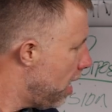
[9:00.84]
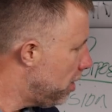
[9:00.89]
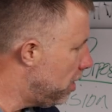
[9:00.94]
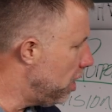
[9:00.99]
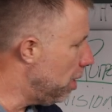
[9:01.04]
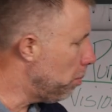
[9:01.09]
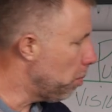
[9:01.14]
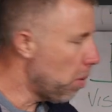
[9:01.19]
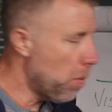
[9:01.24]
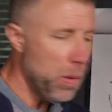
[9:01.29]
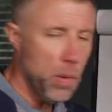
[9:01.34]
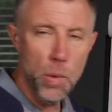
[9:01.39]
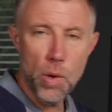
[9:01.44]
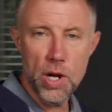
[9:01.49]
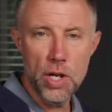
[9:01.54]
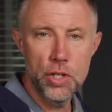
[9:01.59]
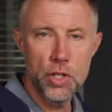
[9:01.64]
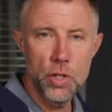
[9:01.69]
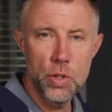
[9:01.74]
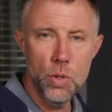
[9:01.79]
Then what we
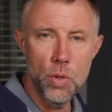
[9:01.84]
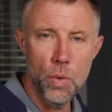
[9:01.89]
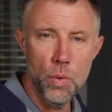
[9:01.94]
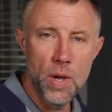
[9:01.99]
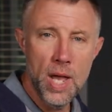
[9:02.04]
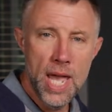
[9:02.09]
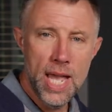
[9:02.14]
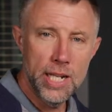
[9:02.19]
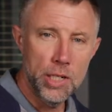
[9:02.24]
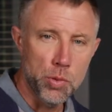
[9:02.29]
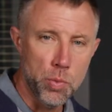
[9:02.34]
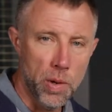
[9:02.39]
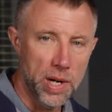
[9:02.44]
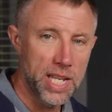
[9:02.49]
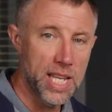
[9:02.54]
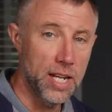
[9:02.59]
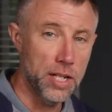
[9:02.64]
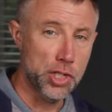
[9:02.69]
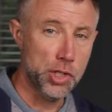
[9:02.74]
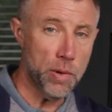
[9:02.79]
want to do is we want to
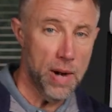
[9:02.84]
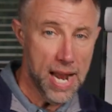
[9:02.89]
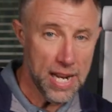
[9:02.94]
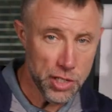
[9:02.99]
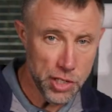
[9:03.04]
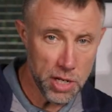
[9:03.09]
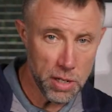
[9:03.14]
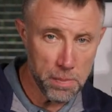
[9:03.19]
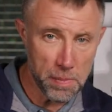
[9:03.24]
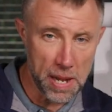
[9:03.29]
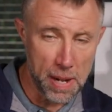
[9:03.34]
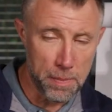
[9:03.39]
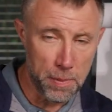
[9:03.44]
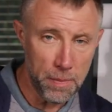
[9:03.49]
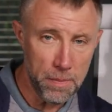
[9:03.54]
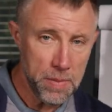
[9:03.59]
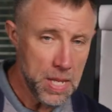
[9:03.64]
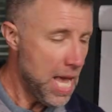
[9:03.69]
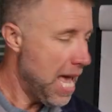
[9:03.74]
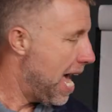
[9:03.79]
get a scratch sheet of
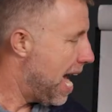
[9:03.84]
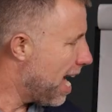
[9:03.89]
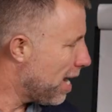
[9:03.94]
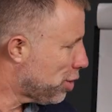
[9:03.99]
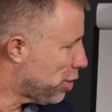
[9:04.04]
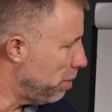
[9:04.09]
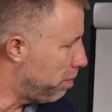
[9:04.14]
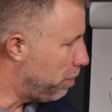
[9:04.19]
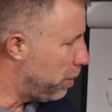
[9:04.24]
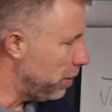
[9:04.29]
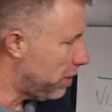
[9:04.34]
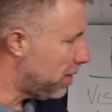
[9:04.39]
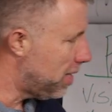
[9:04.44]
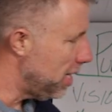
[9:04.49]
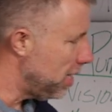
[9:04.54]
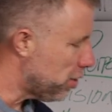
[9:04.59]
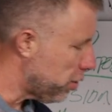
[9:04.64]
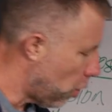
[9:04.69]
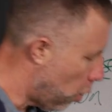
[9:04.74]
paper, actually put these